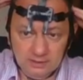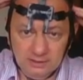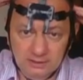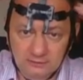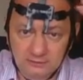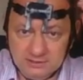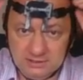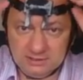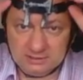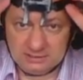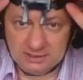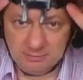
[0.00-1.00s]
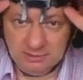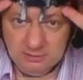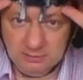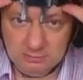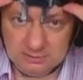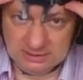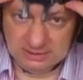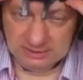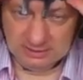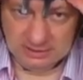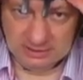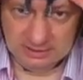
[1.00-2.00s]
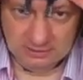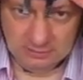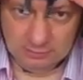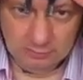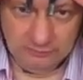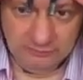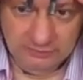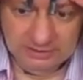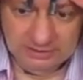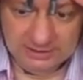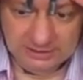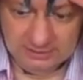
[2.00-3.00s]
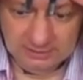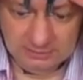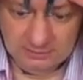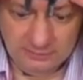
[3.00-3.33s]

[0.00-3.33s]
If this is a bit loosened and you feel that it